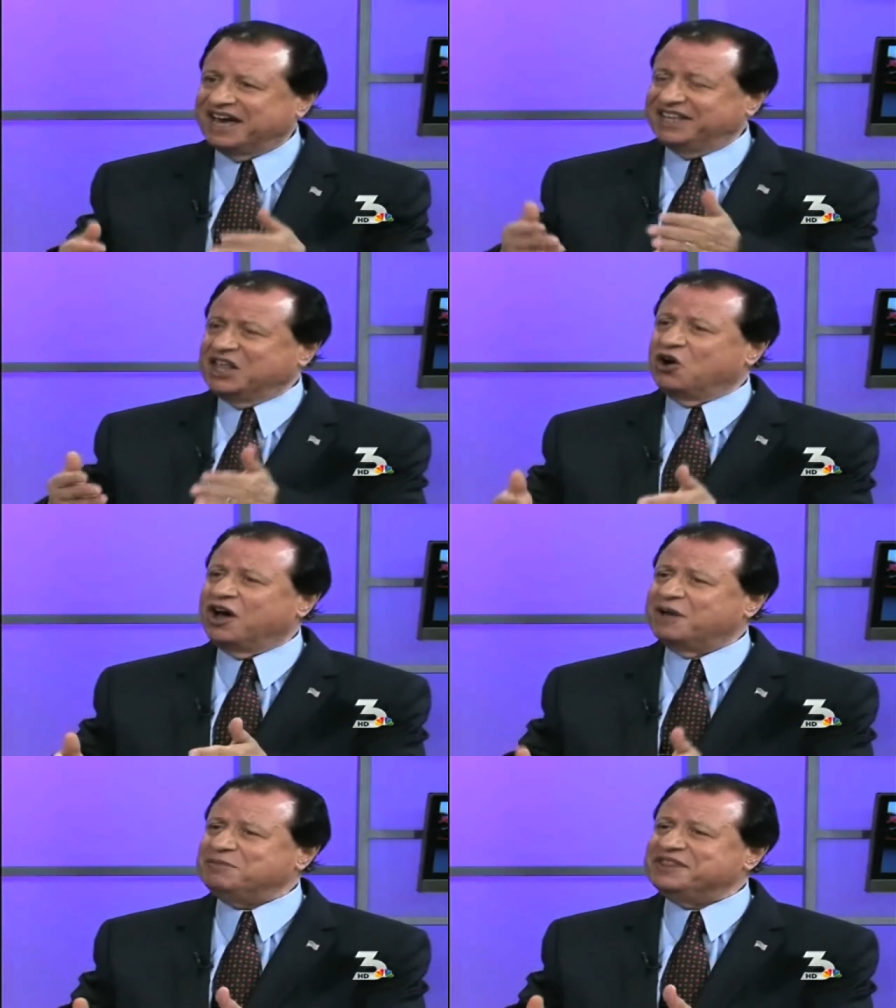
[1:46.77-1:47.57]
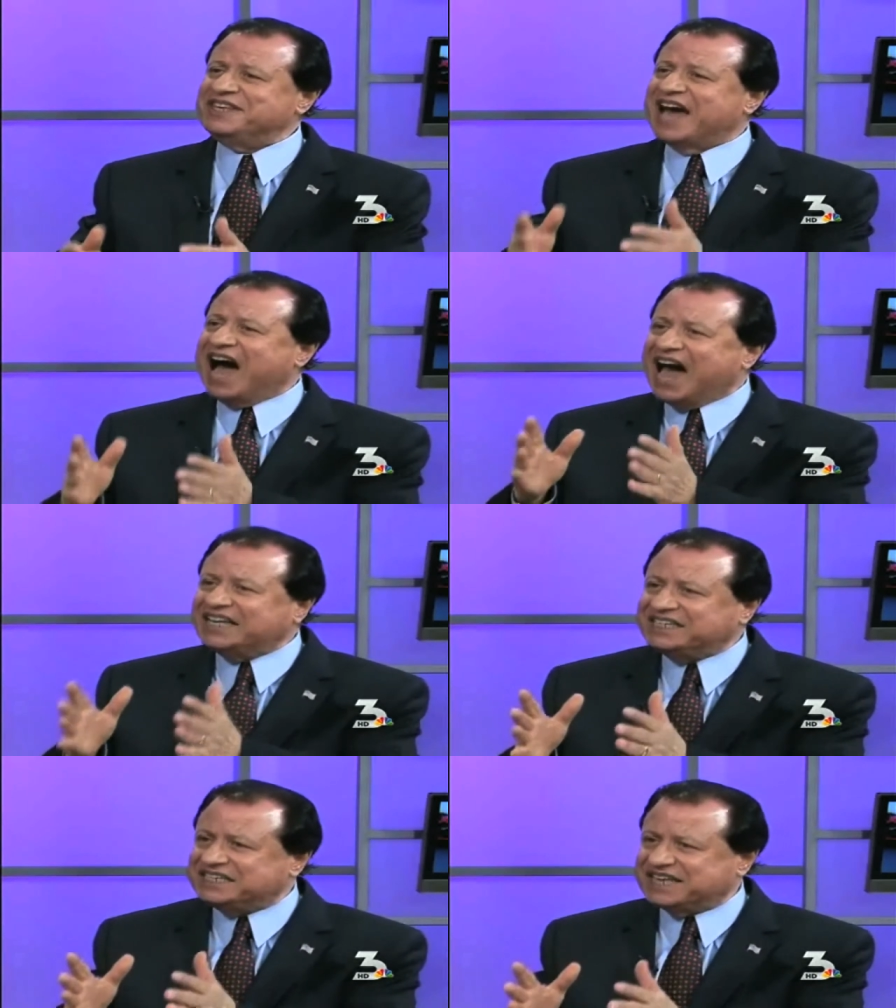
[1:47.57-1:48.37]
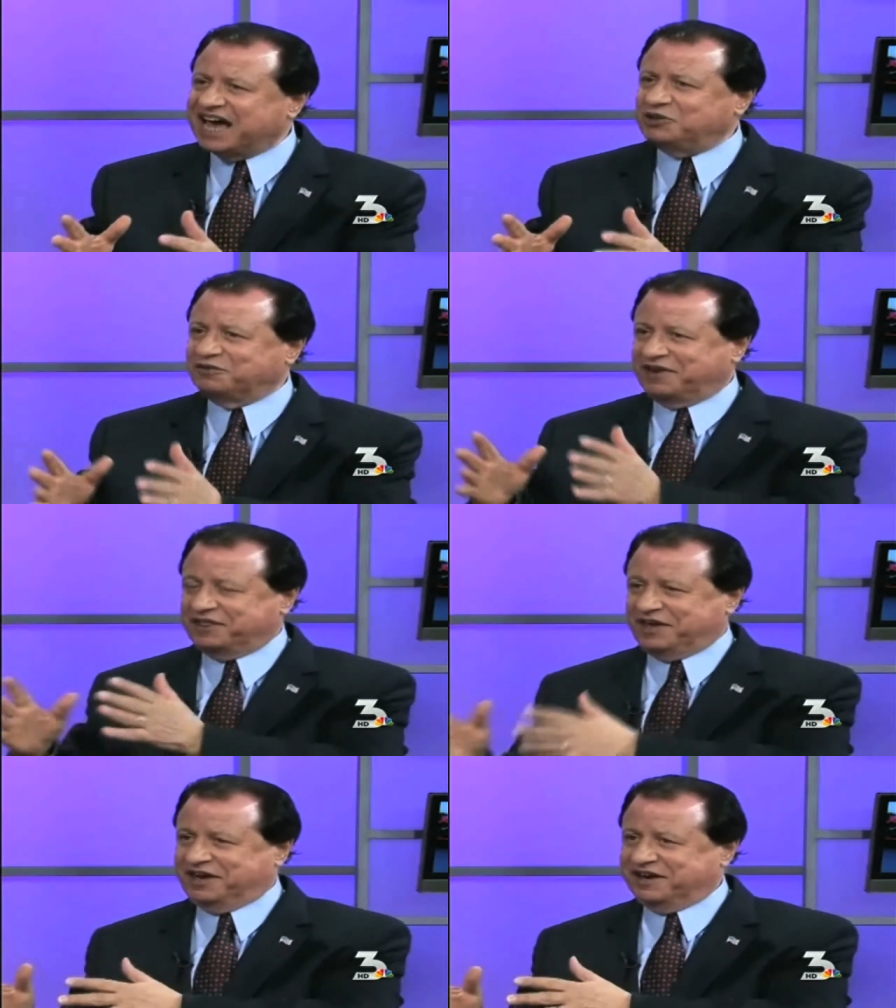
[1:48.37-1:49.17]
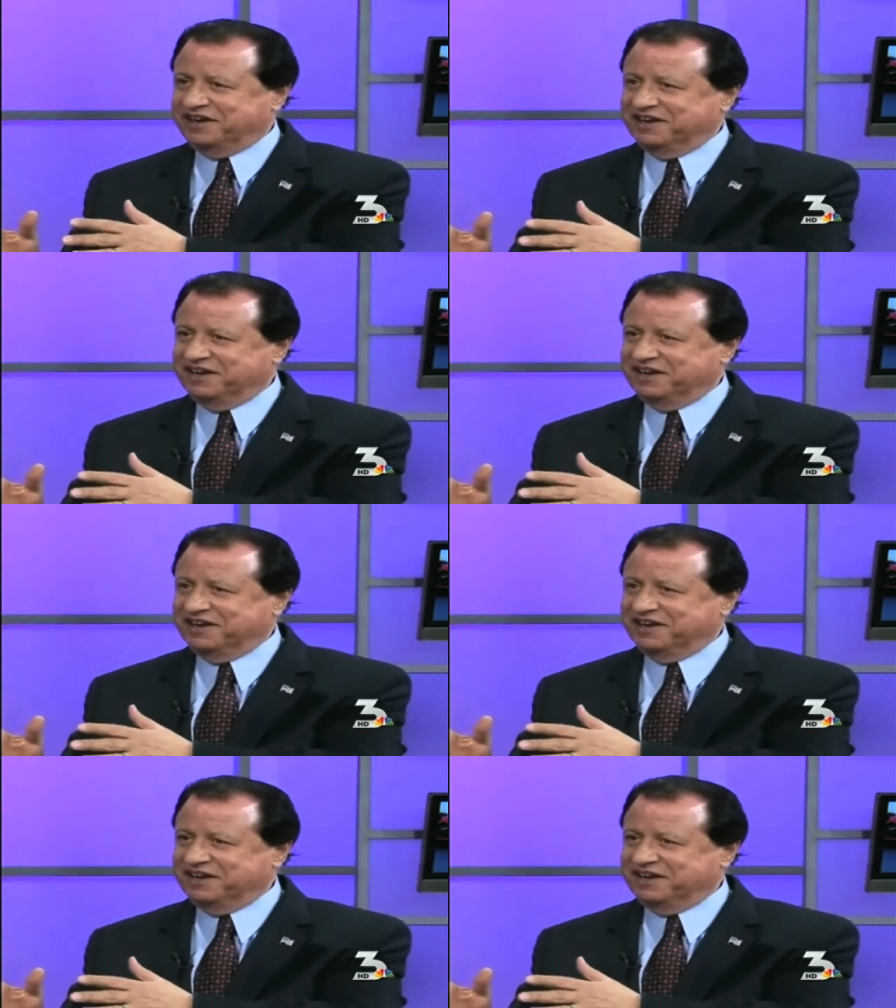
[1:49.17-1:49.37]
And now I'm in the IT side of healthcare.